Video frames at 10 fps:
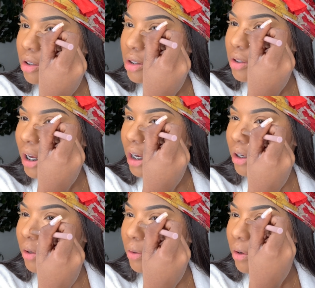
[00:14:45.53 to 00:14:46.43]
So I
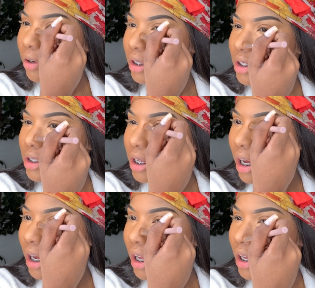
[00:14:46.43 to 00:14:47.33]
go on the
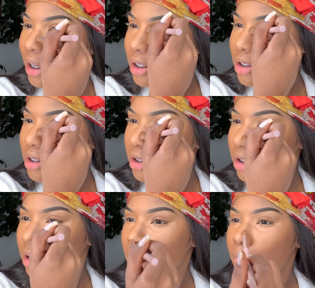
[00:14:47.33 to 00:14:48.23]
sides
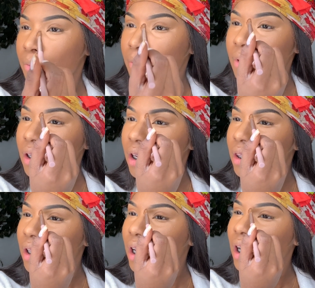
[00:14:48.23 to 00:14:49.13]
and
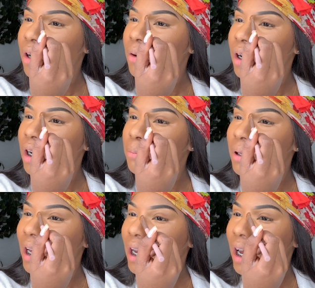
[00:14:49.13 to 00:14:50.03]
then I go up
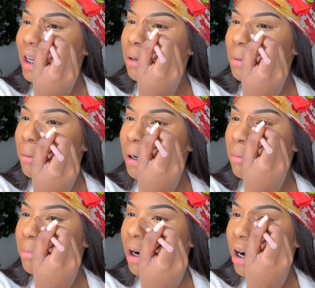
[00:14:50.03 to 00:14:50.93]
like kind of by my
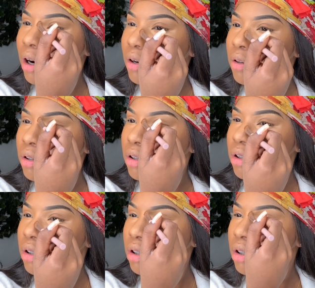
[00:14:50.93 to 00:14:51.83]
brow.
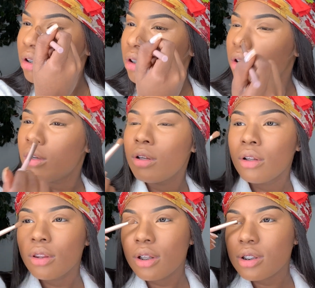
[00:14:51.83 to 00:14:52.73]

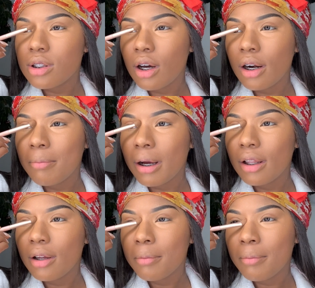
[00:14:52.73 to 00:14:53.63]
the start of
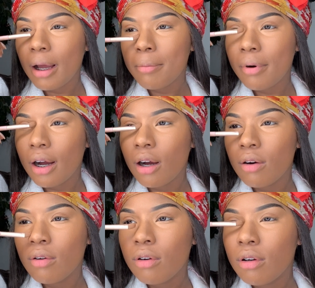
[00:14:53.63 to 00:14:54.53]
my
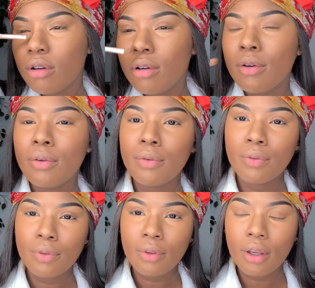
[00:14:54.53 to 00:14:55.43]
brow,
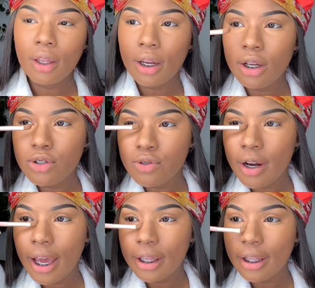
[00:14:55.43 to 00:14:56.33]
and I
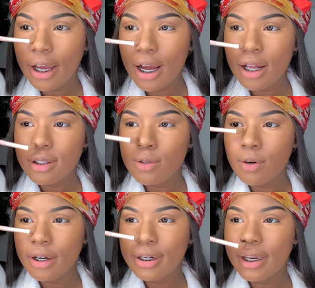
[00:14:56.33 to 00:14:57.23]
drag that
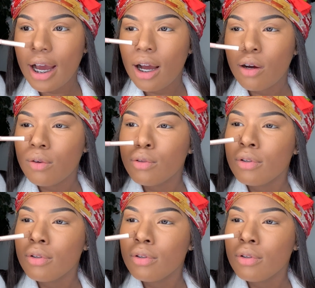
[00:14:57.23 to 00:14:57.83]
contour down.